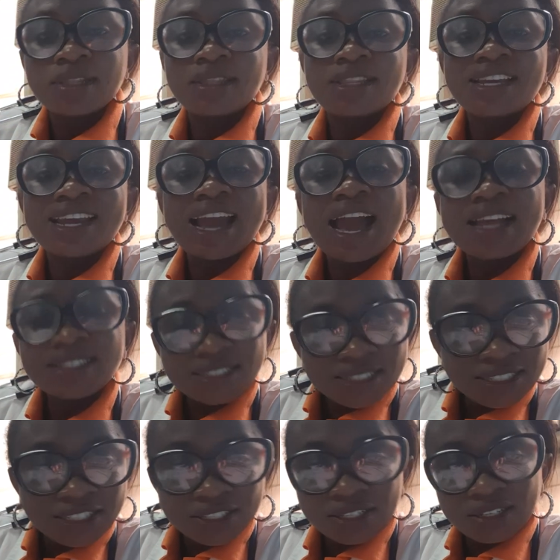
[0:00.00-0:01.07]
the
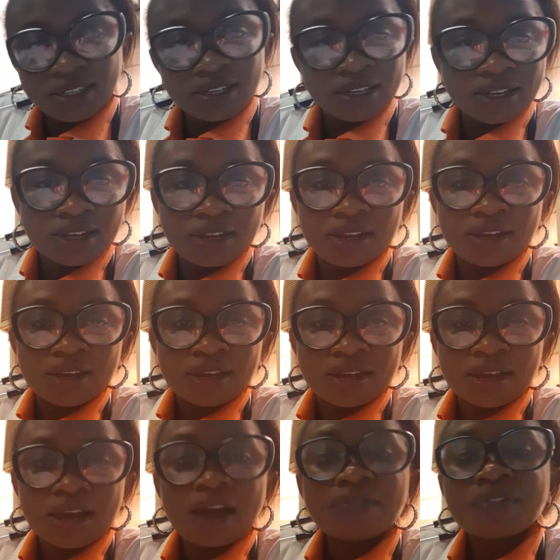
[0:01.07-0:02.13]
antigen
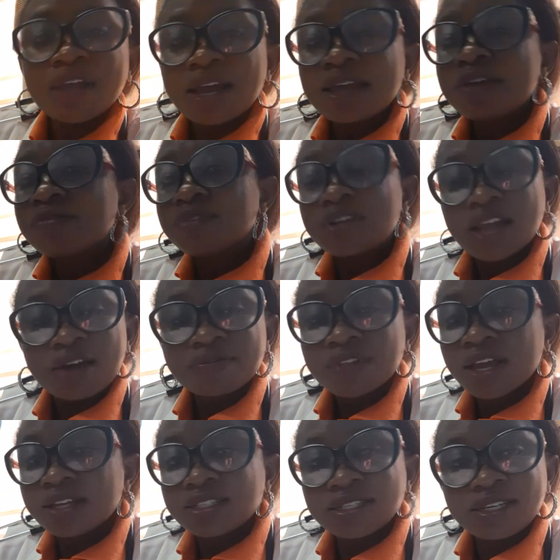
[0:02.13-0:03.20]
even
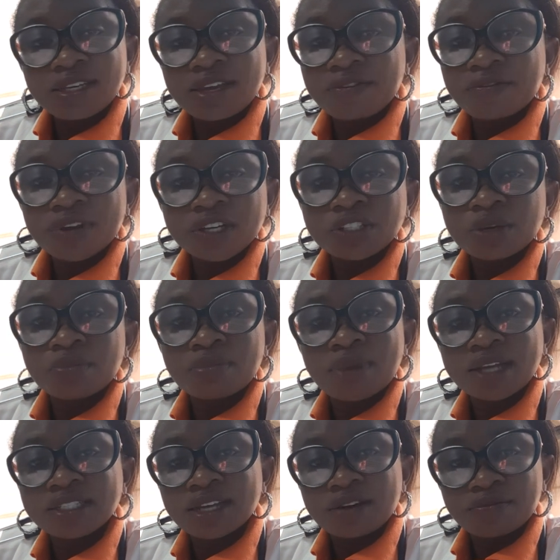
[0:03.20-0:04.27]
after the infection
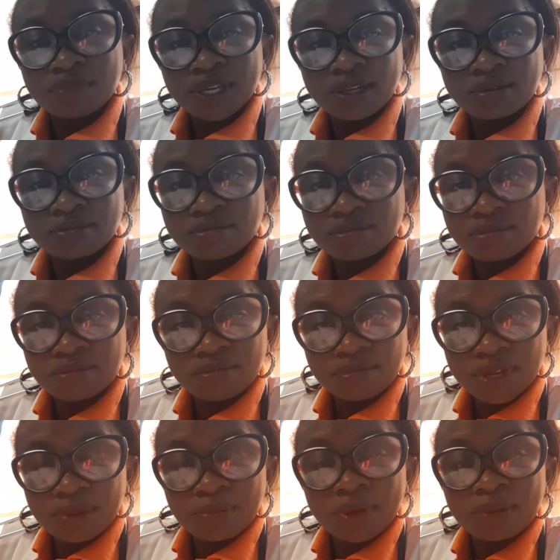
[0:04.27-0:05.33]
might have
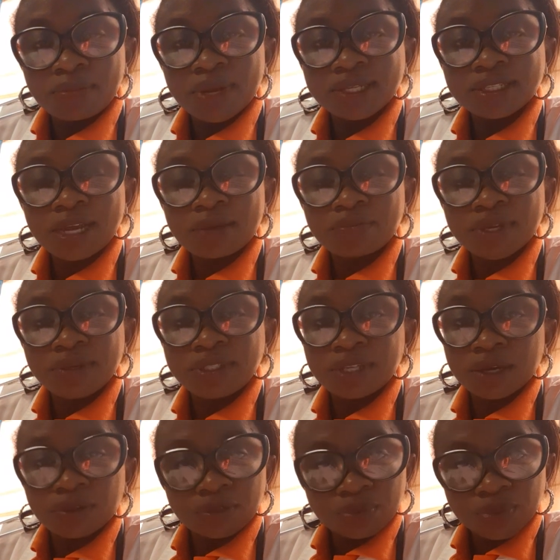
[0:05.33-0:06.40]
been
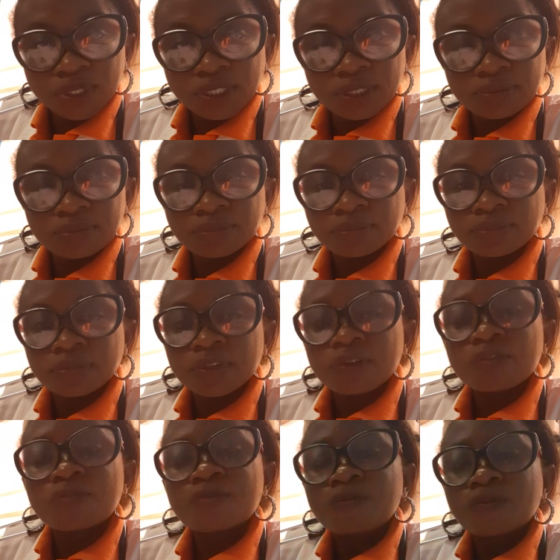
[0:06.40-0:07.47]
dealt with
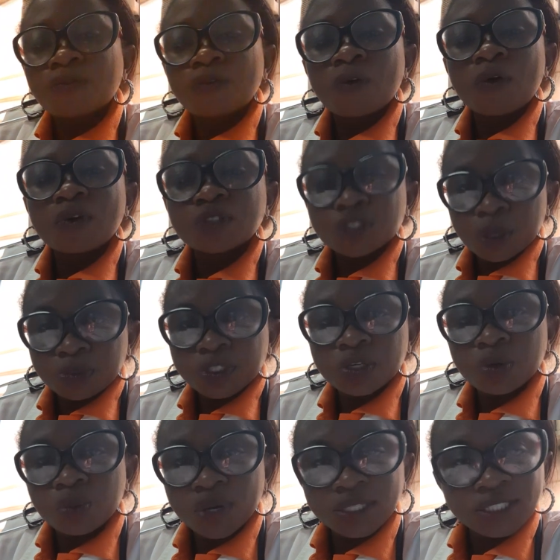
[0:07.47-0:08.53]
for
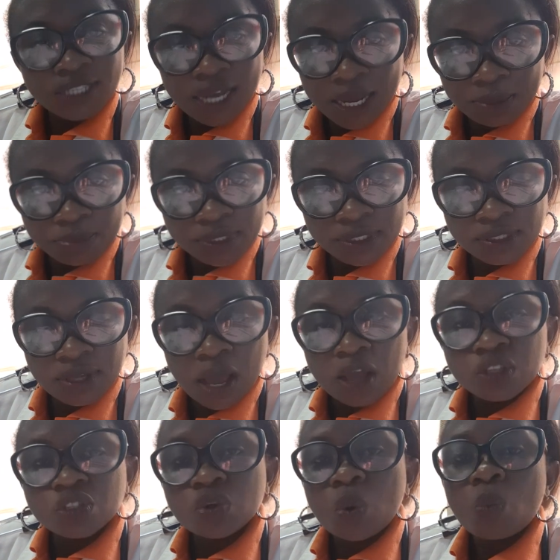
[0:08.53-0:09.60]
subsequent times.
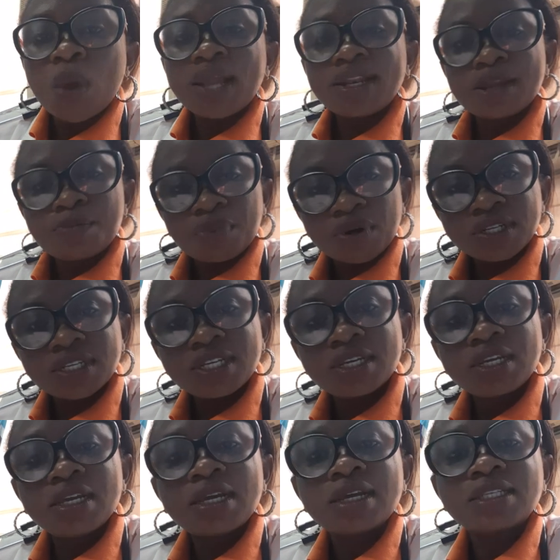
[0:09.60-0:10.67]
So when the
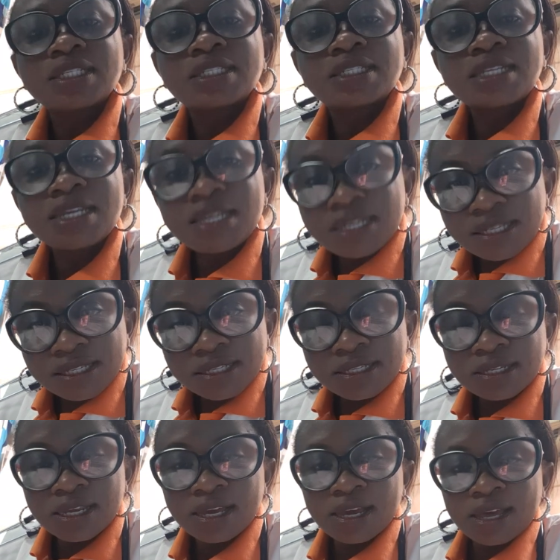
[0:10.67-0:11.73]
body
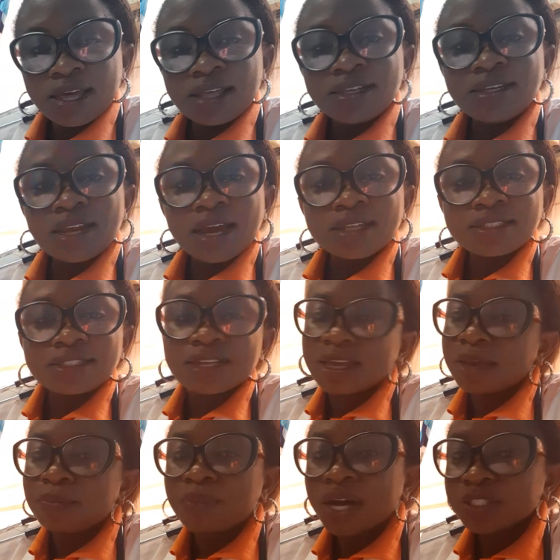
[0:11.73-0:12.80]
sees that
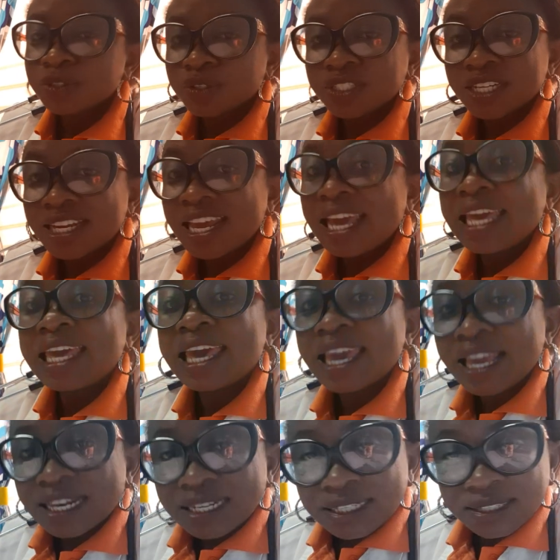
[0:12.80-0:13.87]
pathogen
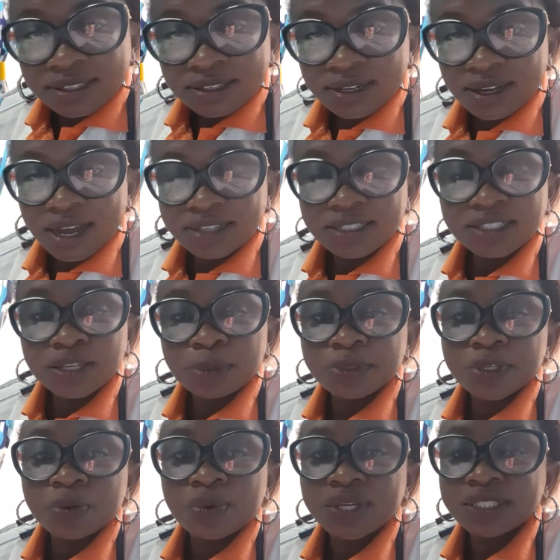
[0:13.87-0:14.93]
again at a
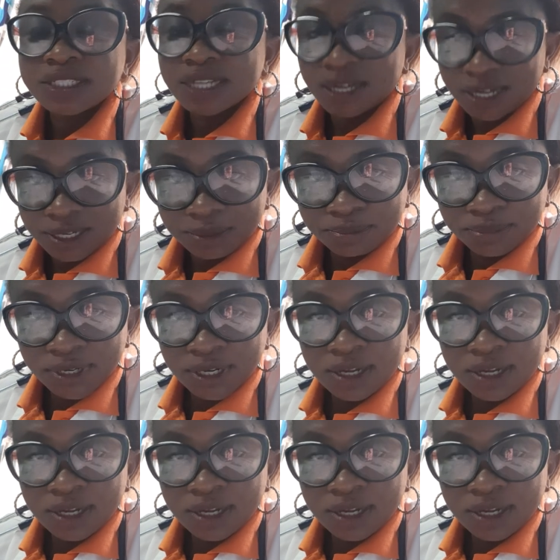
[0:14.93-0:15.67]
subsequent time,